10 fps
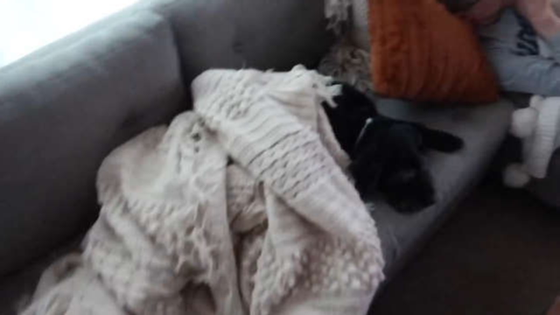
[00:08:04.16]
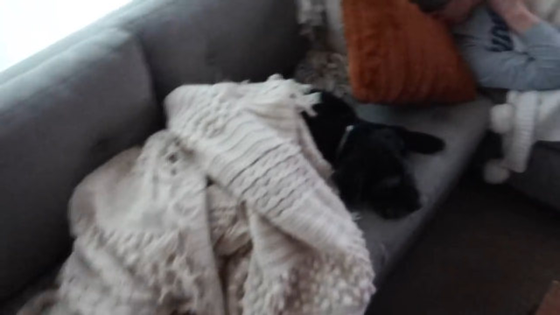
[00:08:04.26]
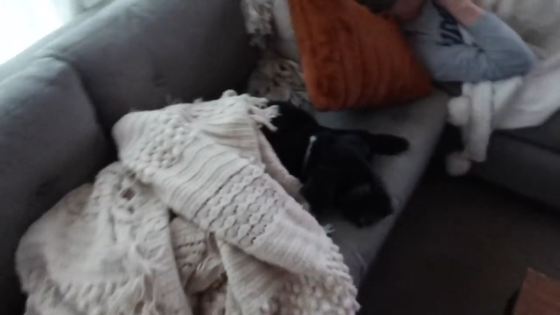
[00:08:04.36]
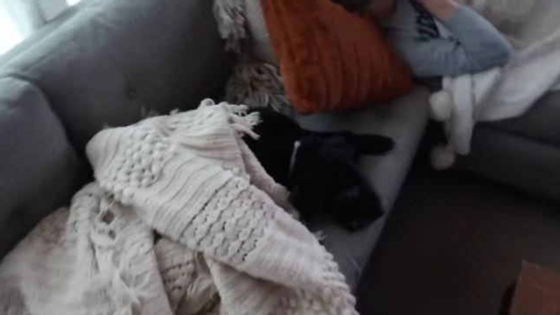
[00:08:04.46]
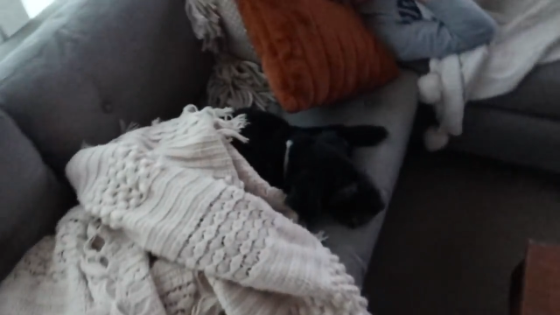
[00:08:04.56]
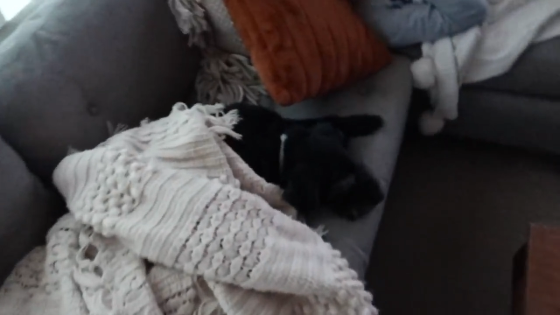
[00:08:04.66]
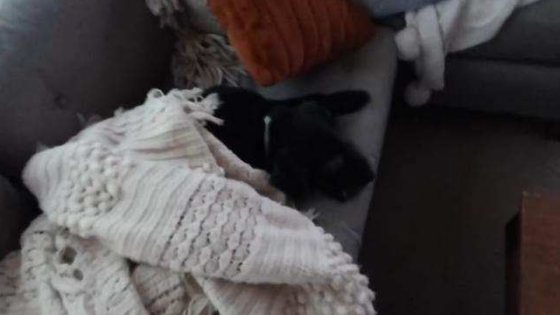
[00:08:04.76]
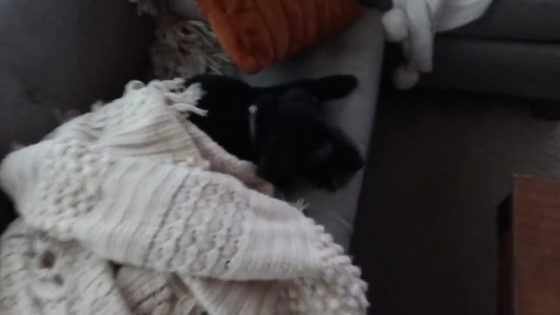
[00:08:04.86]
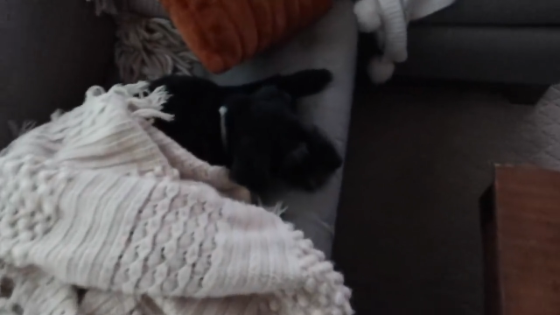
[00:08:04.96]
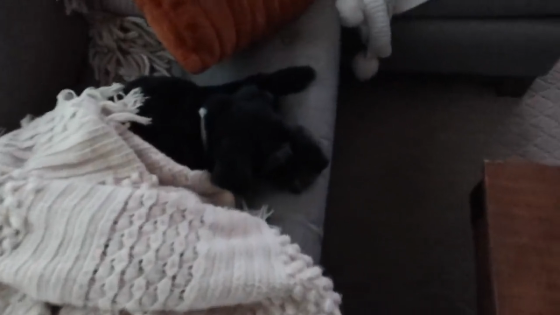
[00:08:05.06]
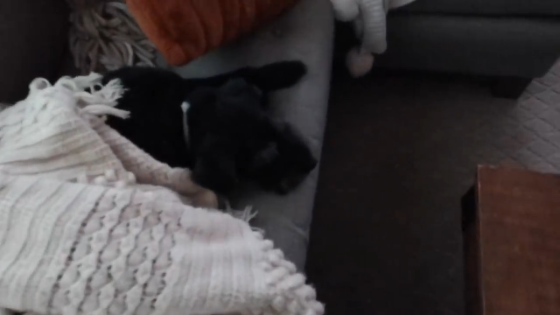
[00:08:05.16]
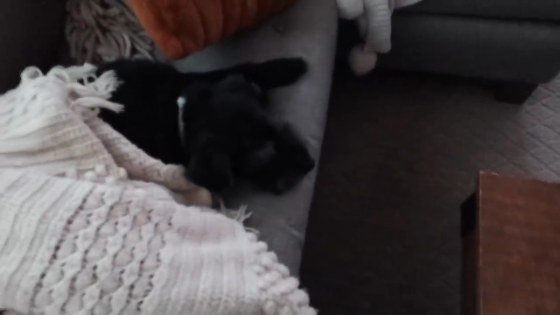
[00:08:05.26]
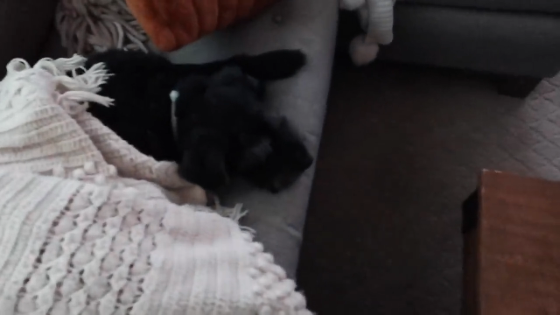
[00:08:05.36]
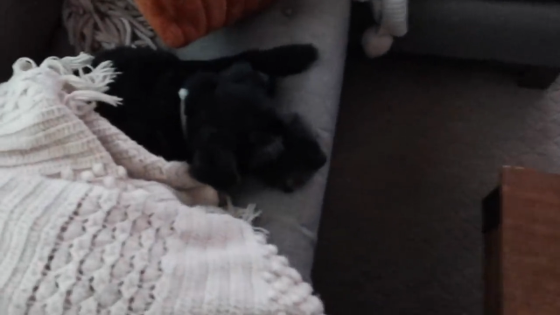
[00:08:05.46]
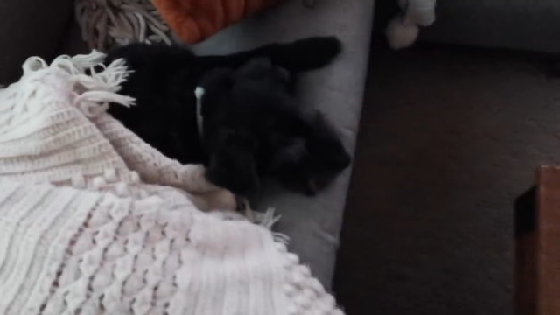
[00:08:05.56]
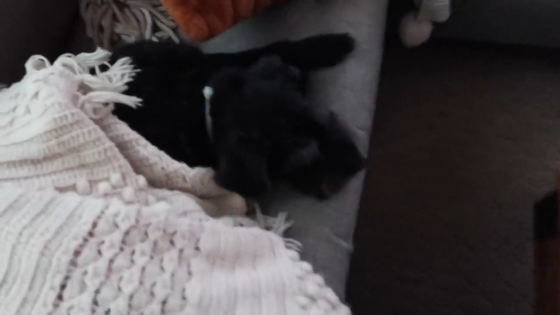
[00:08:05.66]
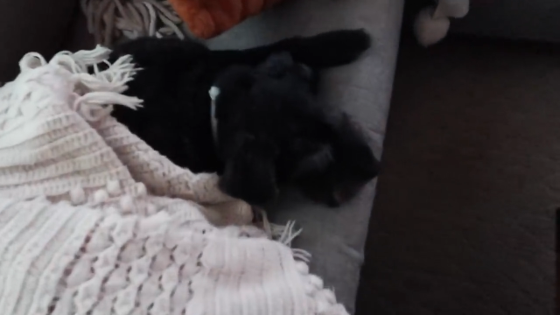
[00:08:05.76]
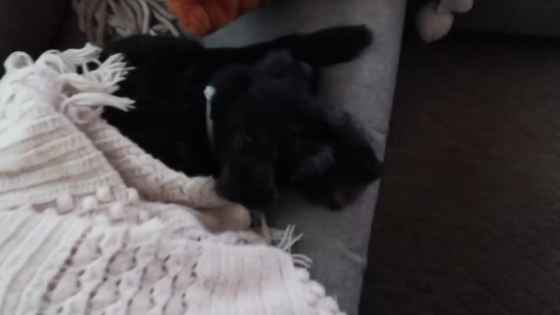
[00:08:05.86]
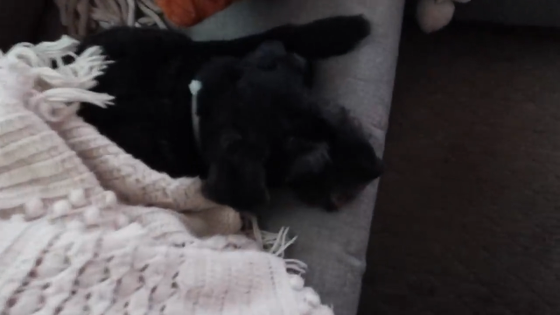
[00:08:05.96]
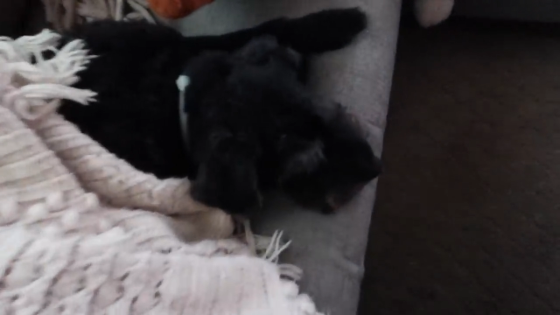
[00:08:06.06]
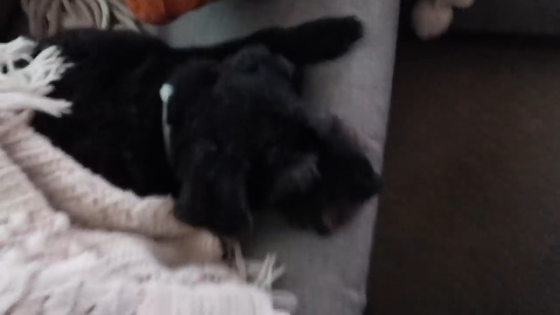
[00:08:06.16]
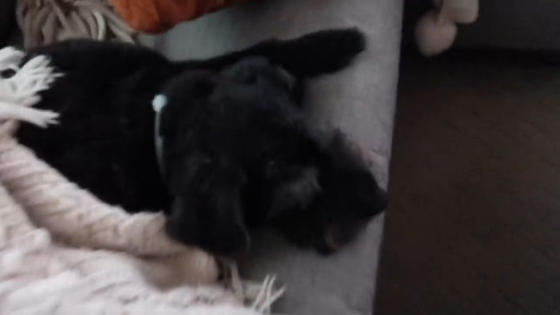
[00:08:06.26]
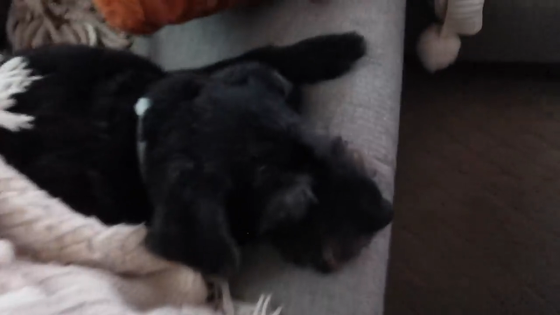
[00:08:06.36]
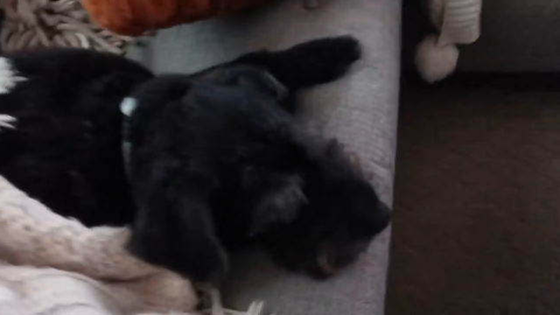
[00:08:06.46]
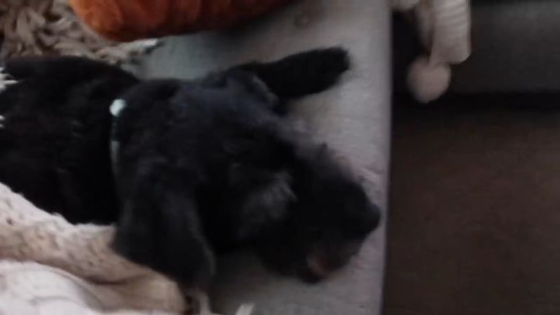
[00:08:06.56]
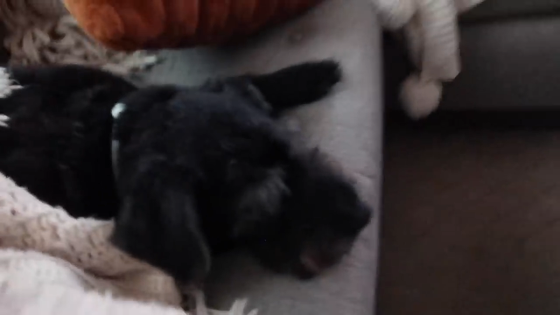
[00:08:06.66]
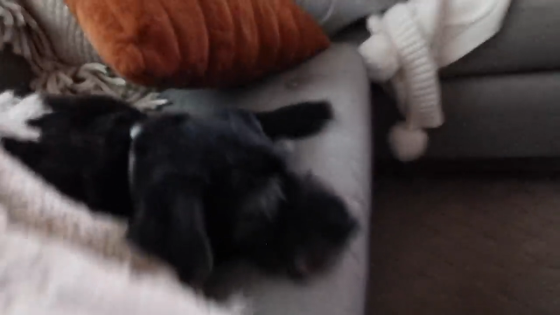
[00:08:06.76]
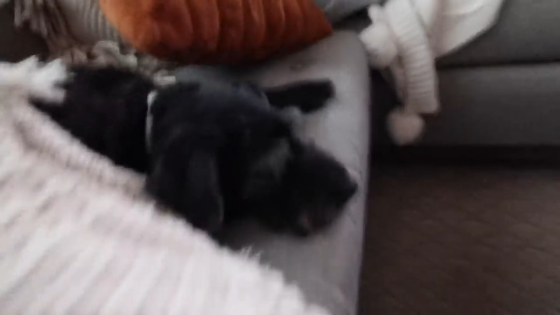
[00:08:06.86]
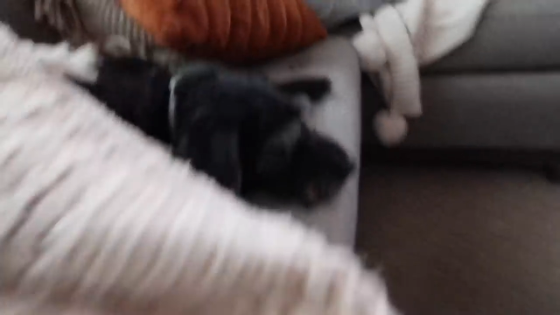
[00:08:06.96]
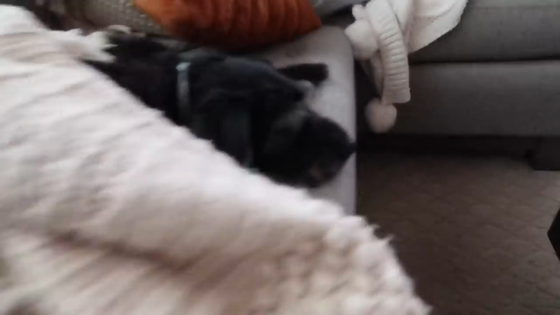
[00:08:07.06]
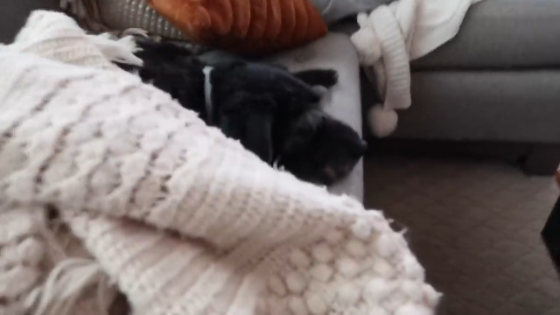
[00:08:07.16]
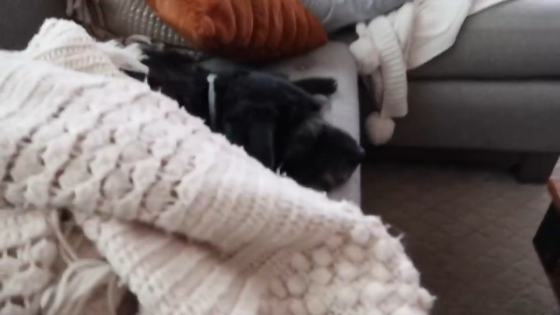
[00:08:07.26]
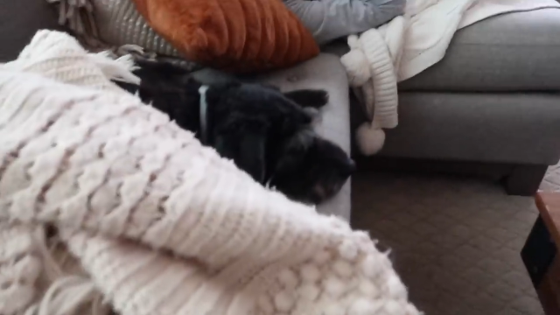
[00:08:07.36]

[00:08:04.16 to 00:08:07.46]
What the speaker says: Nobody's mouth can be seen.